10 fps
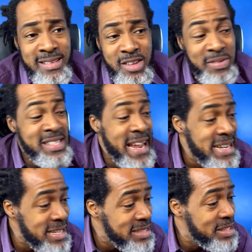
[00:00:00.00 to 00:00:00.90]
have
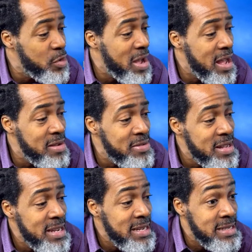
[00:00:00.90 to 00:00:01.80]
sinus, you have
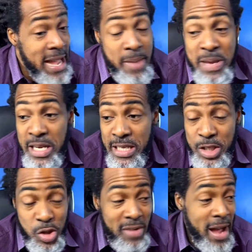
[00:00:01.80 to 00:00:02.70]

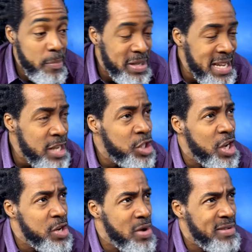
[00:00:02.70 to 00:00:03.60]
diabetes, you have
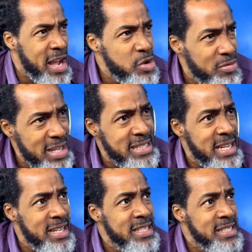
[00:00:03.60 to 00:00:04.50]
hypertension, you have
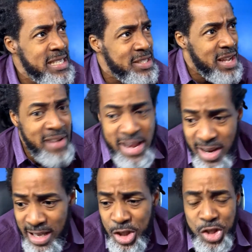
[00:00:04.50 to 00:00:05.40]
cardiovascular disease, you have high
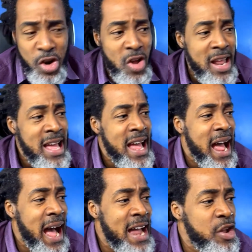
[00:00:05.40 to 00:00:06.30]
cholesterol.
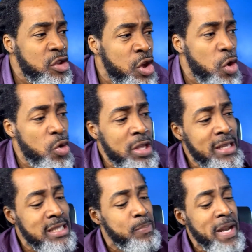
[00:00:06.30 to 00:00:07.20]
And,
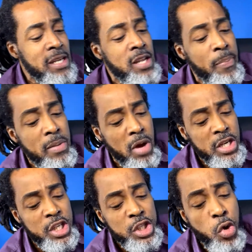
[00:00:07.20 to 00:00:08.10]
you're spinning top in mud.
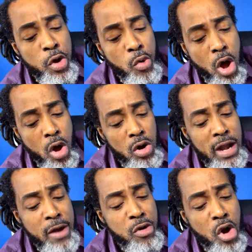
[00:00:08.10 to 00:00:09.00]
You're just going wrong
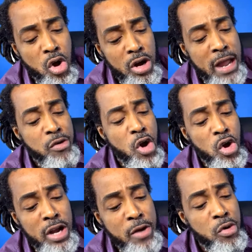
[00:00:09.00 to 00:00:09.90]
and wrong and
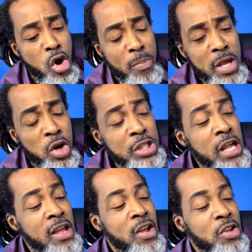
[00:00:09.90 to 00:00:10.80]
wrong and wrong because
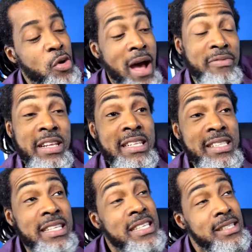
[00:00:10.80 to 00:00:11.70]
you have these
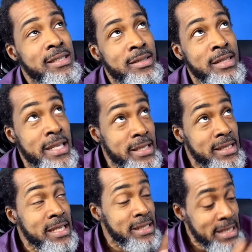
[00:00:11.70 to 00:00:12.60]

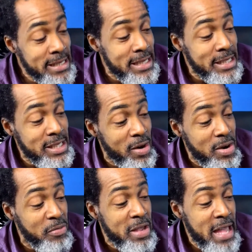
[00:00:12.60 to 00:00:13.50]
diseases,
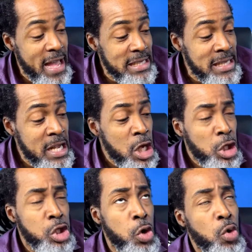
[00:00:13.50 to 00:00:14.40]
for years.
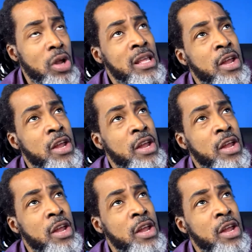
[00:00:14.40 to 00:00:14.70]
So,